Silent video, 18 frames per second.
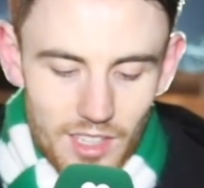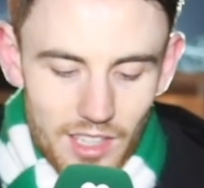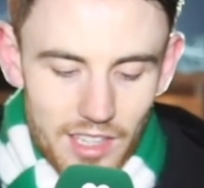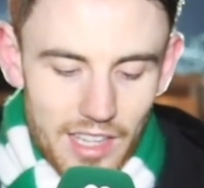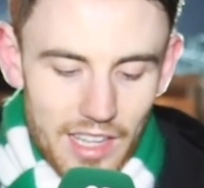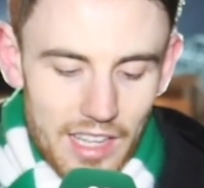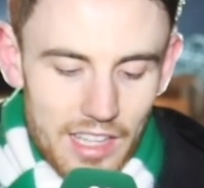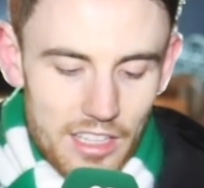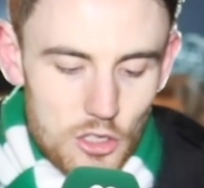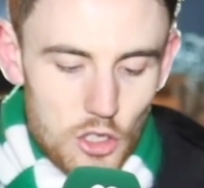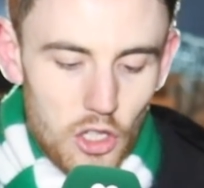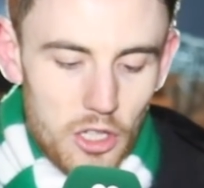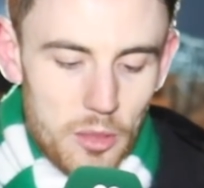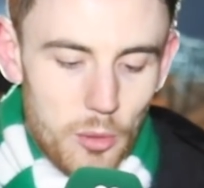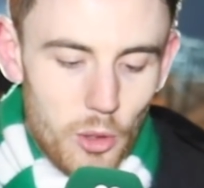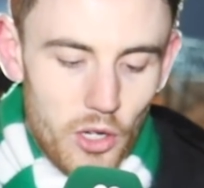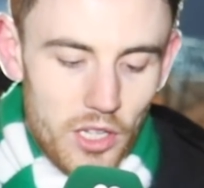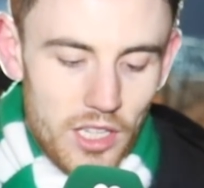Uh, eh,
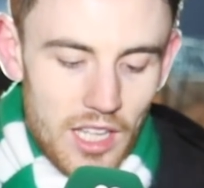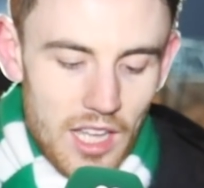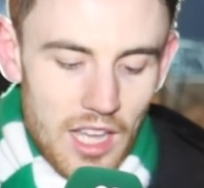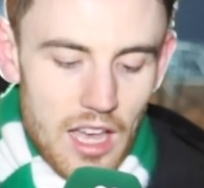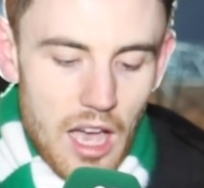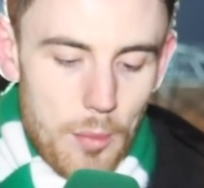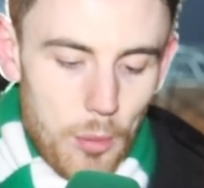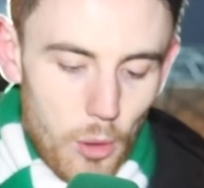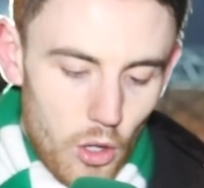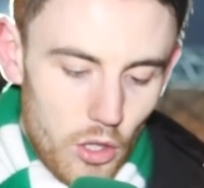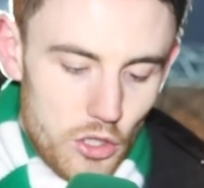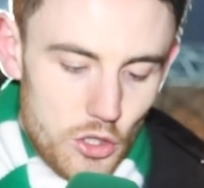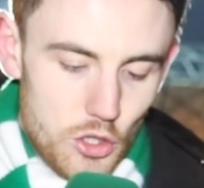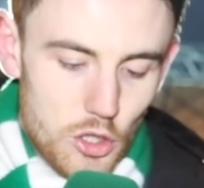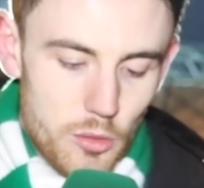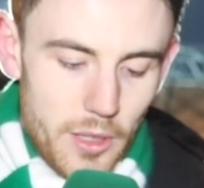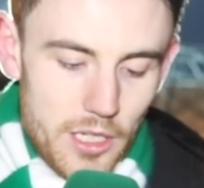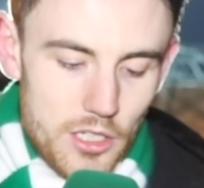Jolly Boy, appalling
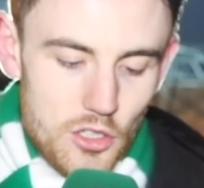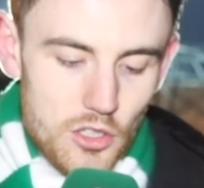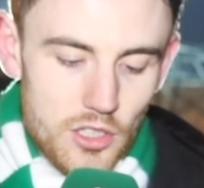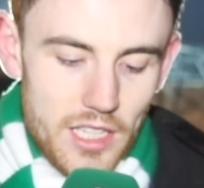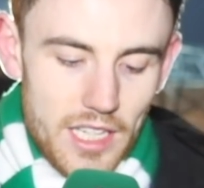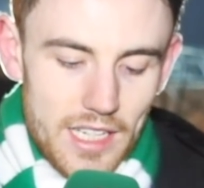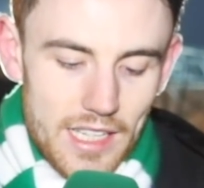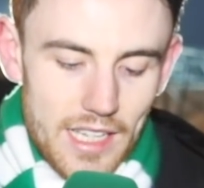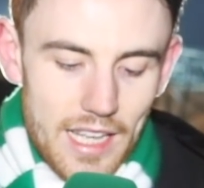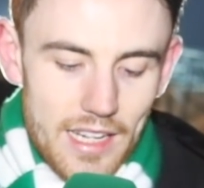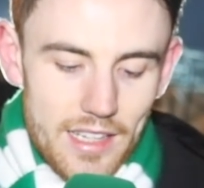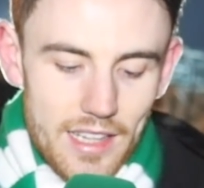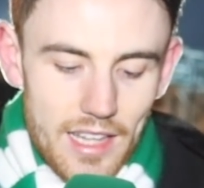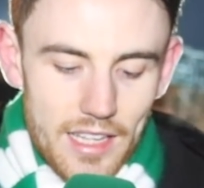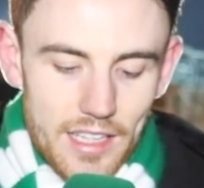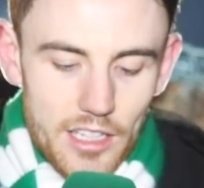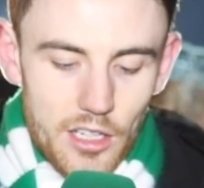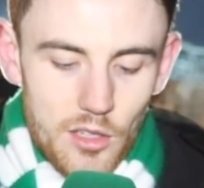show by Jullien again at
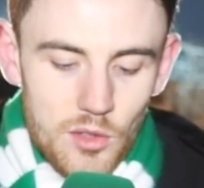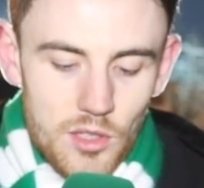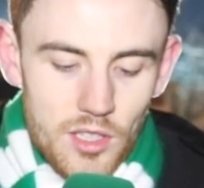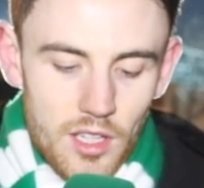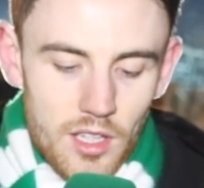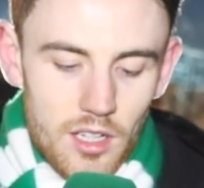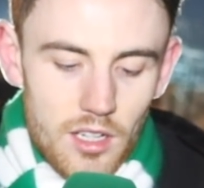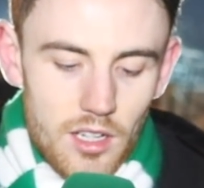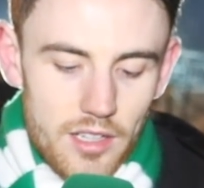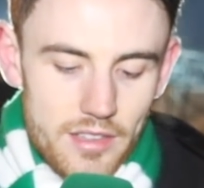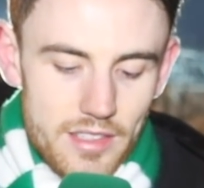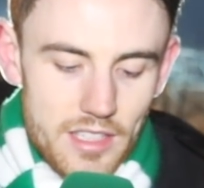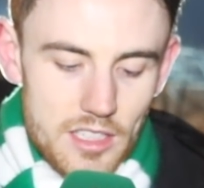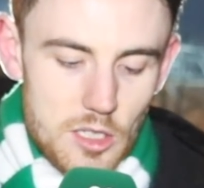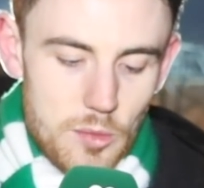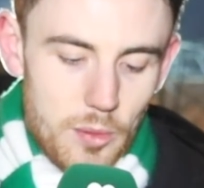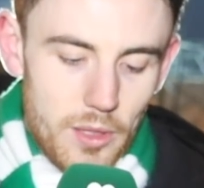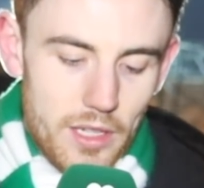that ground.
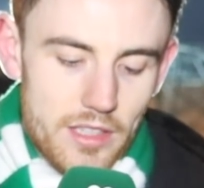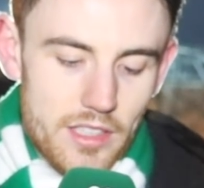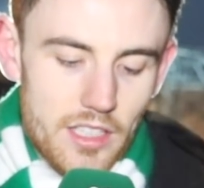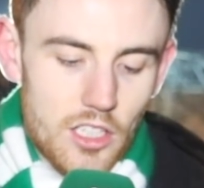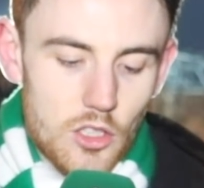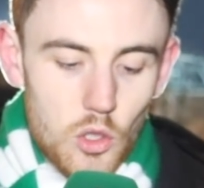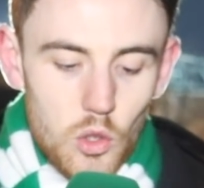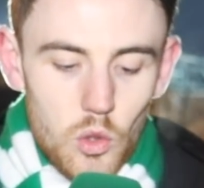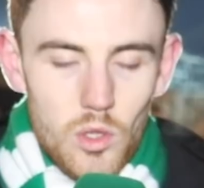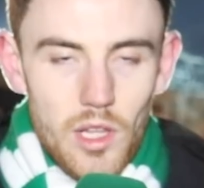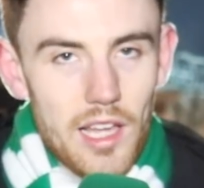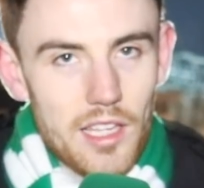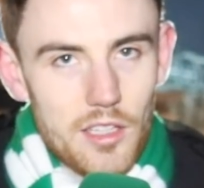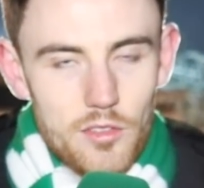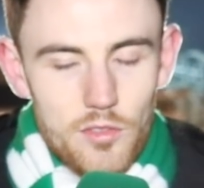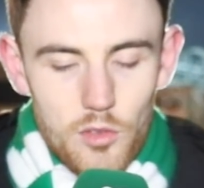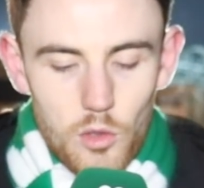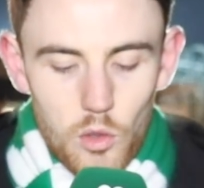Undisciplined and a total lack
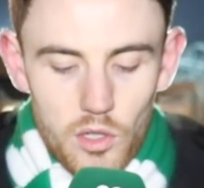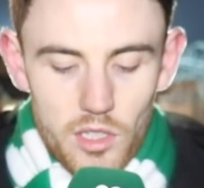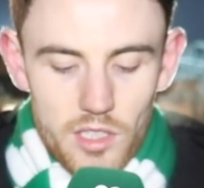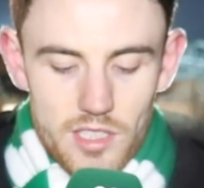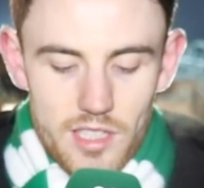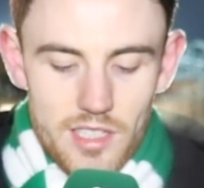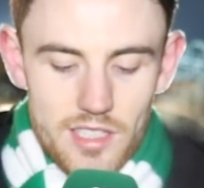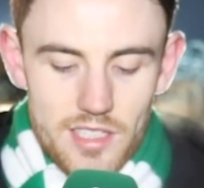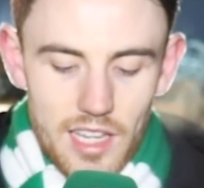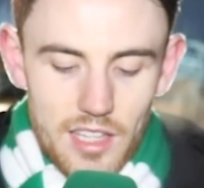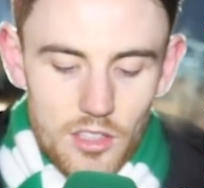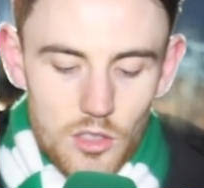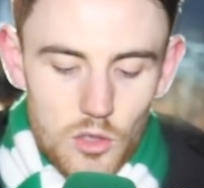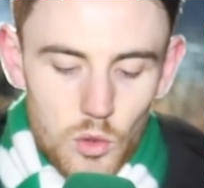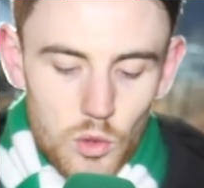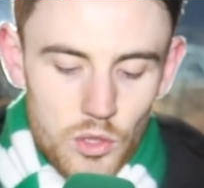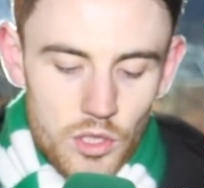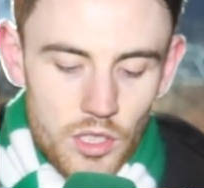of focus that set the
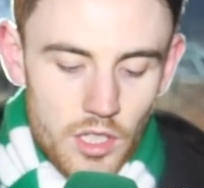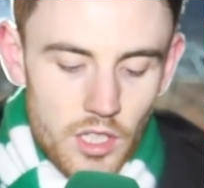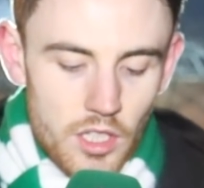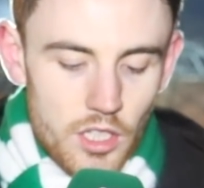tone.